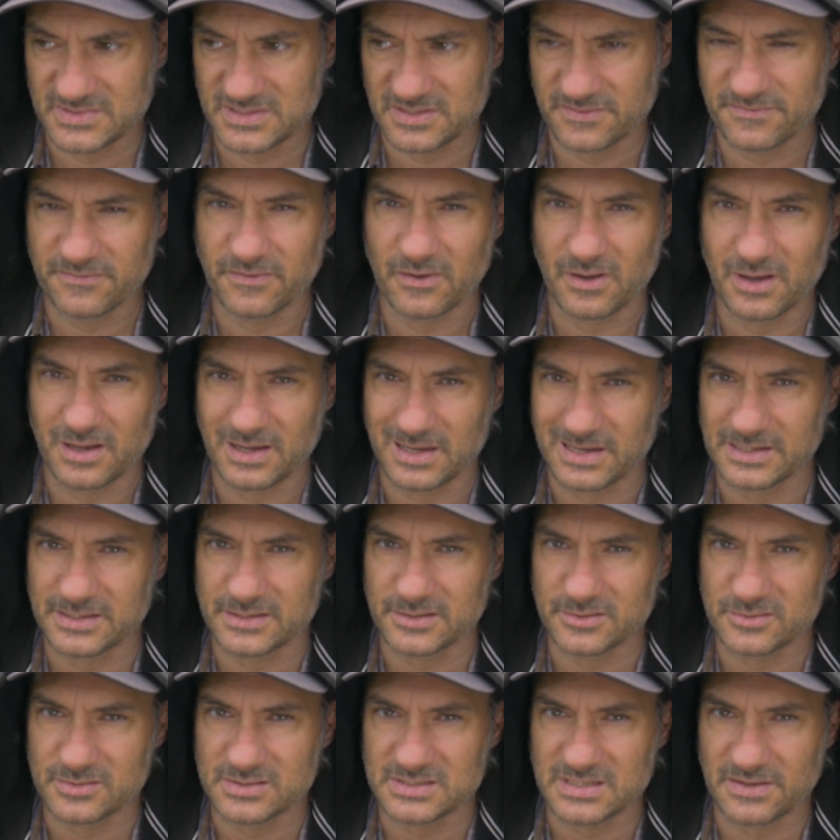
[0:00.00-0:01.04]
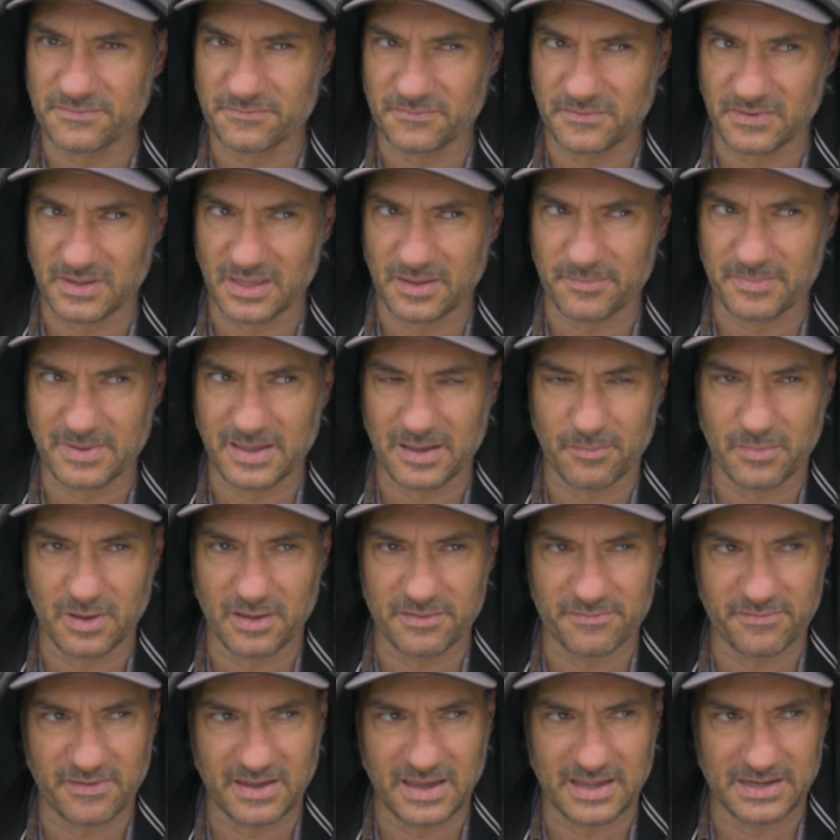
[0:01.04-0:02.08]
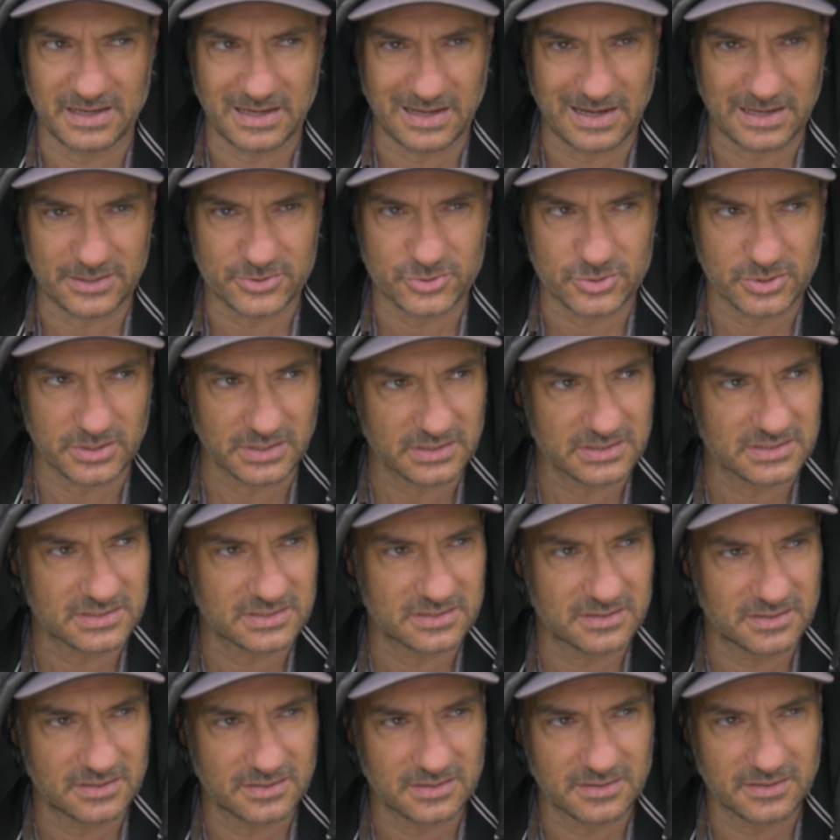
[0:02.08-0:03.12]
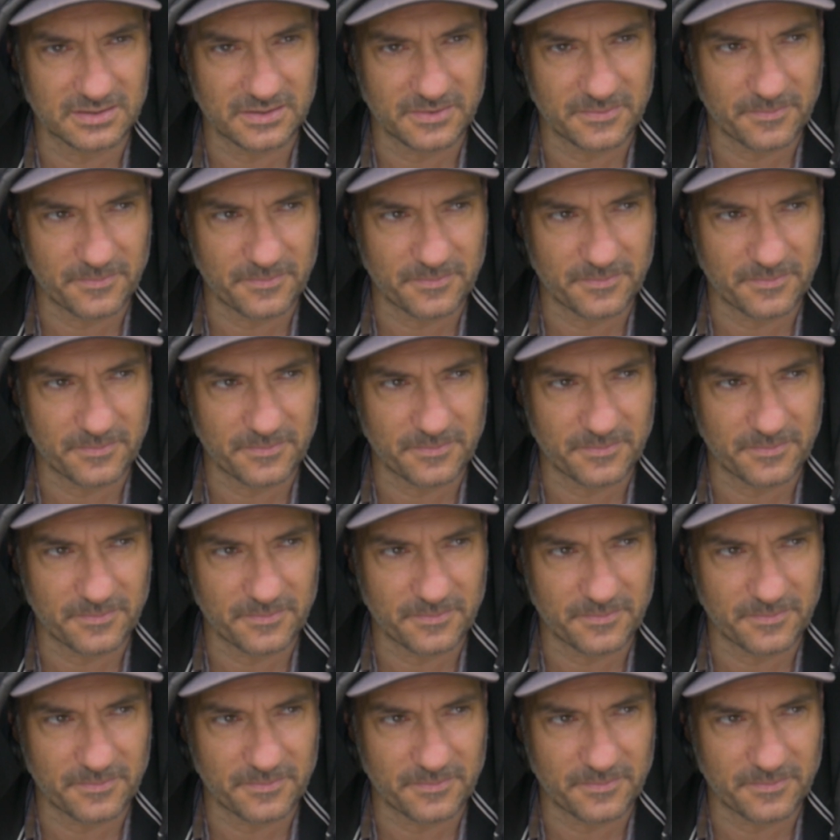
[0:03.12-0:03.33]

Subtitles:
finally do something about my van electrics.